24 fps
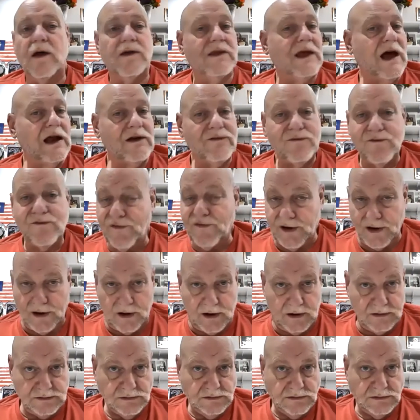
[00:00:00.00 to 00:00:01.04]
Not
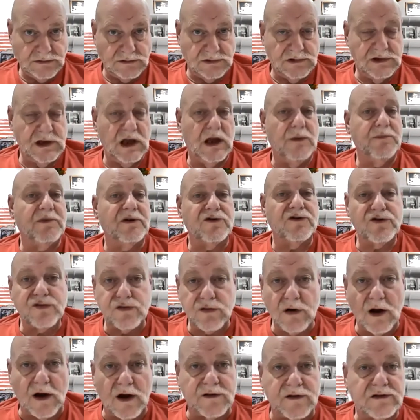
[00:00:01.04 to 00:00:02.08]
fear, okay, but
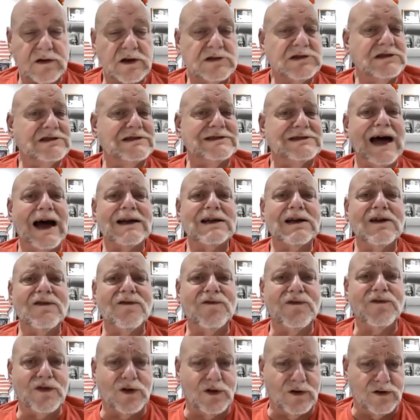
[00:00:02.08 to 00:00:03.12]
trust, not
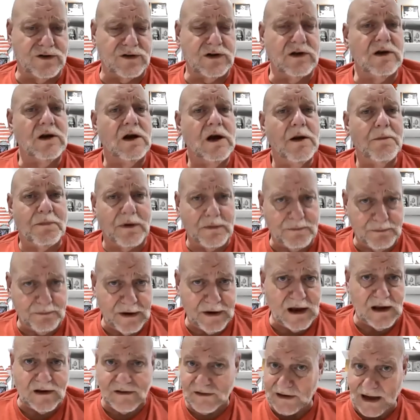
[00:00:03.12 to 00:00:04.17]
confusion, but
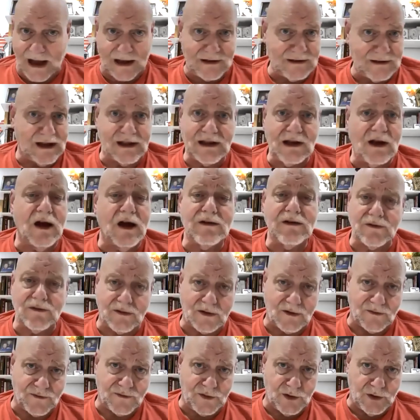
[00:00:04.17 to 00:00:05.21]
peace. God's not the author
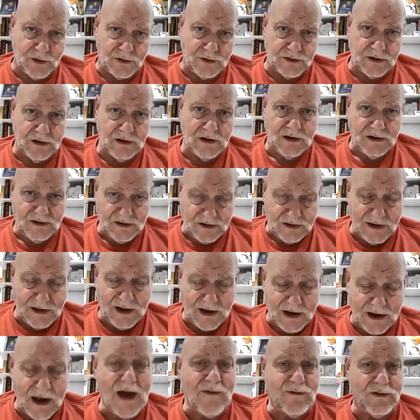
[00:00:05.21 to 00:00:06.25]
of confusion,
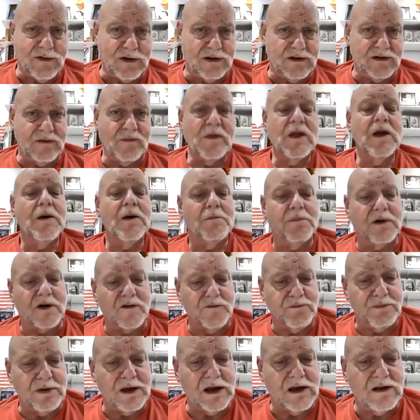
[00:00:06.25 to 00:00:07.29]
the devil is,
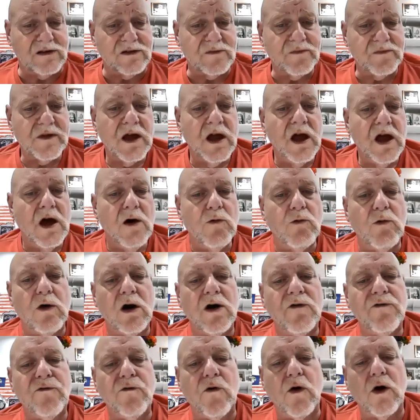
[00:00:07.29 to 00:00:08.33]
but of peace.
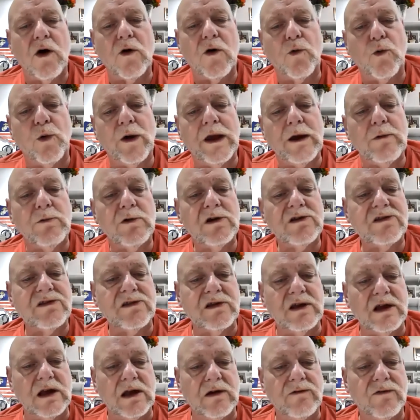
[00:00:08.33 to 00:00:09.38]
Wherefore, we
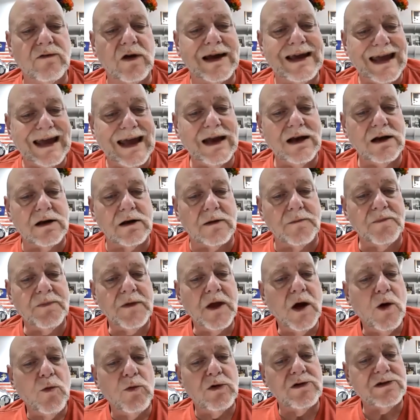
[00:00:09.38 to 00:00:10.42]
receive a kingdom
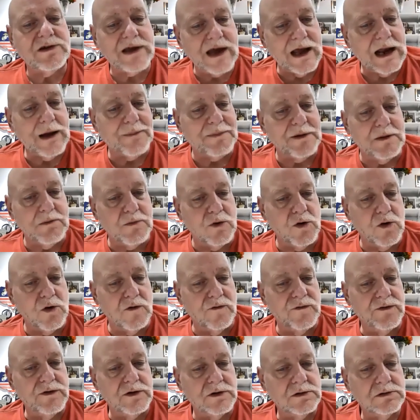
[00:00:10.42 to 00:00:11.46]
which cannot be
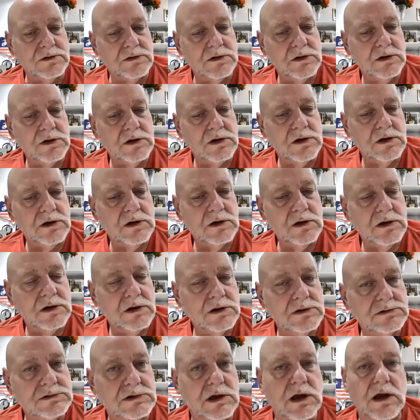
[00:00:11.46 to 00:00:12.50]
moved.
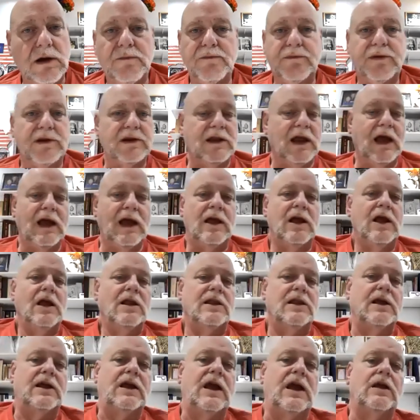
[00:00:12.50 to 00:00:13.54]

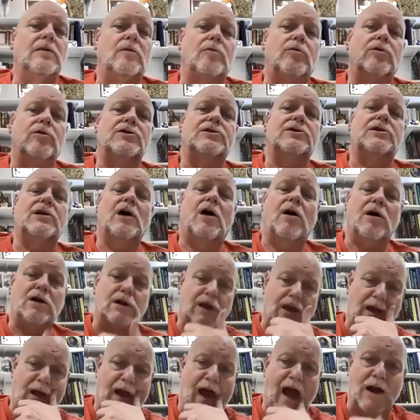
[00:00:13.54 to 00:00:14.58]
The kingdom we're
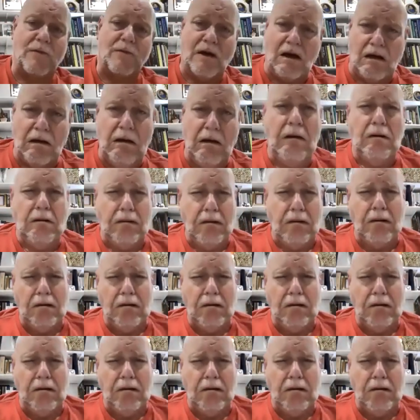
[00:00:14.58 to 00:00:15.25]
talking to God about,